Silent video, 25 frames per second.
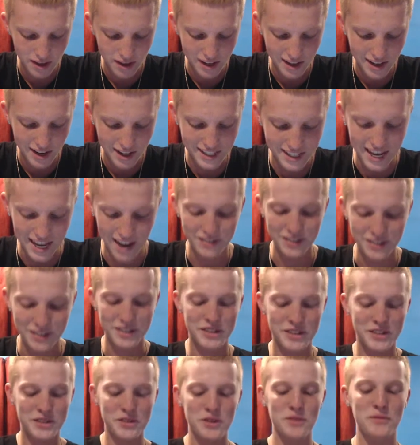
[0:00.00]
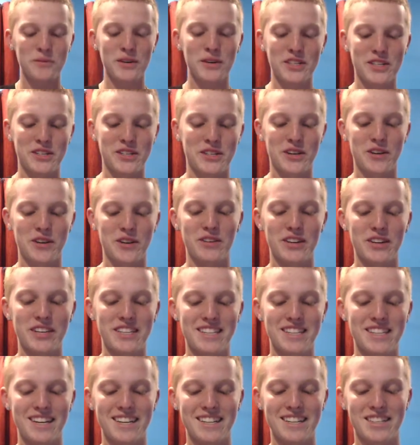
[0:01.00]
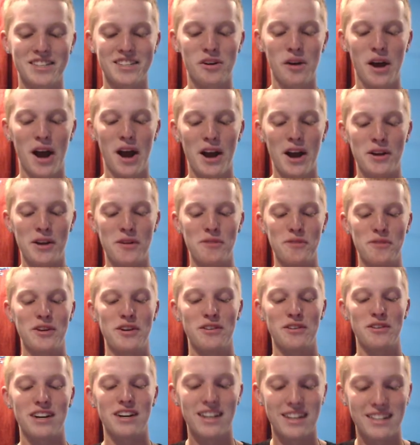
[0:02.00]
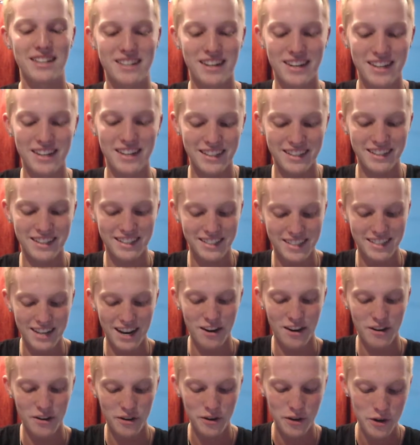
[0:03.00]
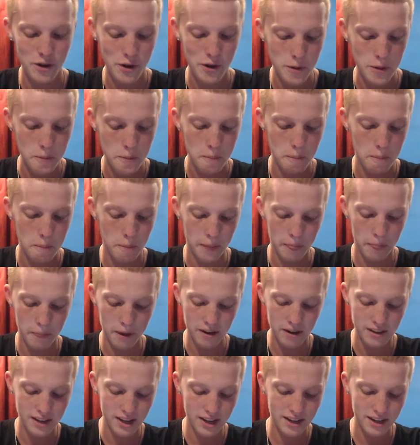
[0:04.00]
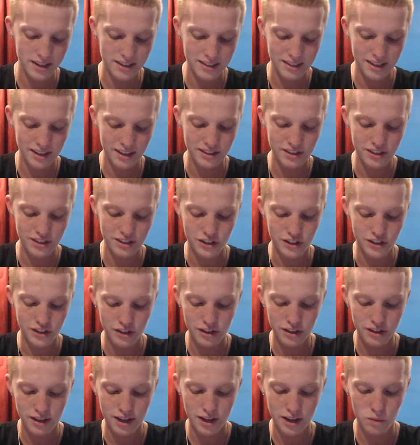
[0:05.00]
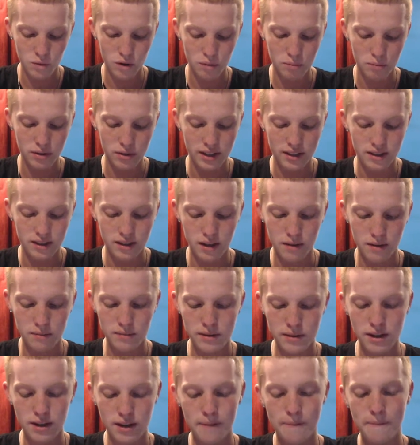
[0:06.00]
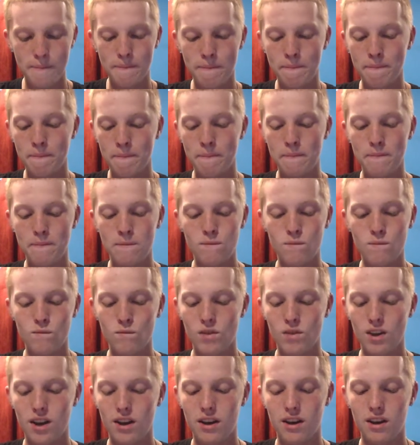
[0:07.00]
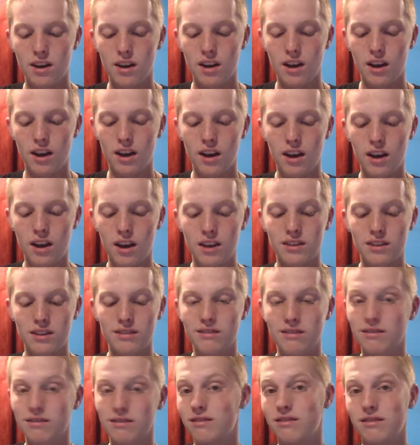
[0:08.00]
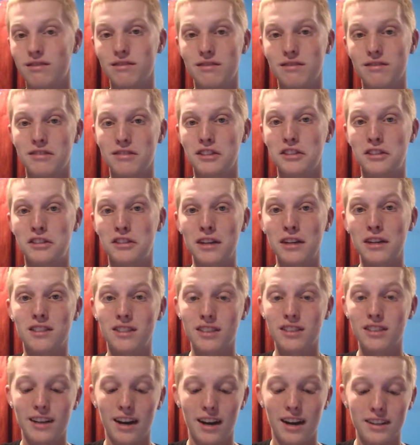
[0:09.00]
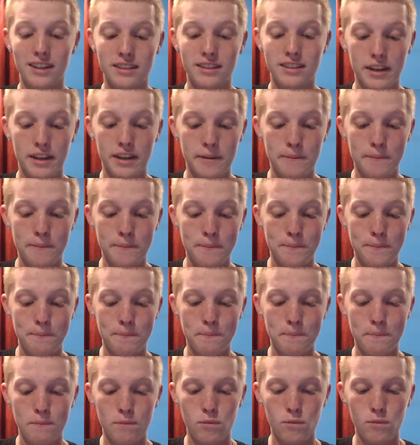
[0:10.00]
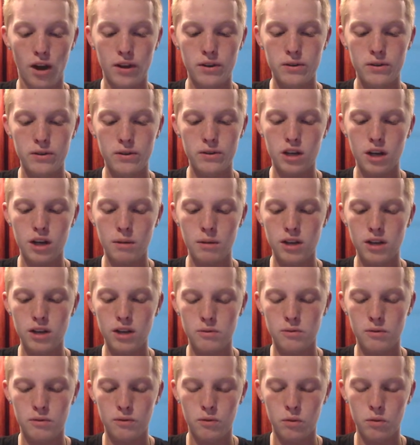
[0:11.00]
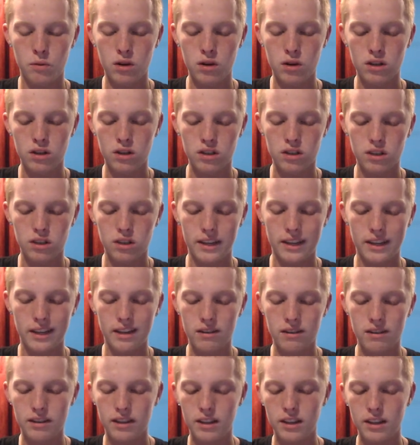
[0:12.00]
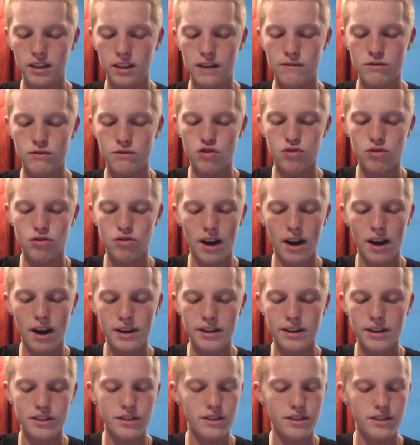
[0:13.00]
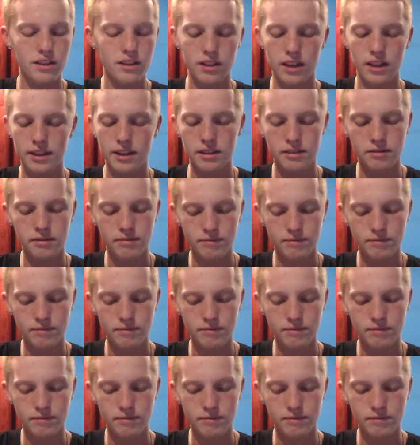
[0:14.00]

He's having so much trouble. He's getting so aggravated right now trying to get this tower. But there that is. That is a good game. Well played. Thumbs up. And this deck's good, guys. Like, I used it a couple times before, like here and there. Like, I've tried it just to like,